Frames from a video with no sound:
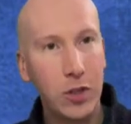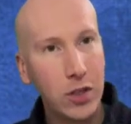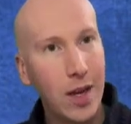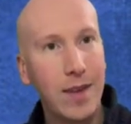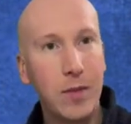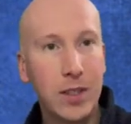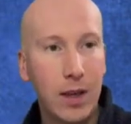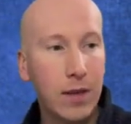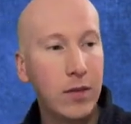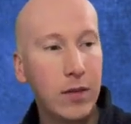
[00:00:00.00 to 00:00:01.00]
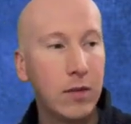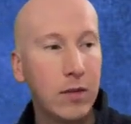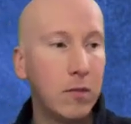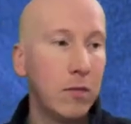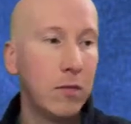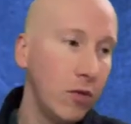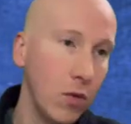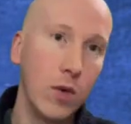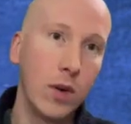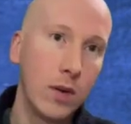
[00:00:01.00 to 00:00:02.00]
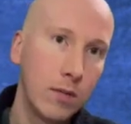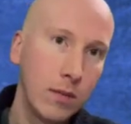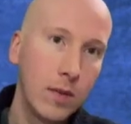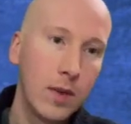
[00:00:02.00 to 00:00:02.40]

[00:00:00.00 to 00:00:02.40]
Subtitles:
How much time is left? 4.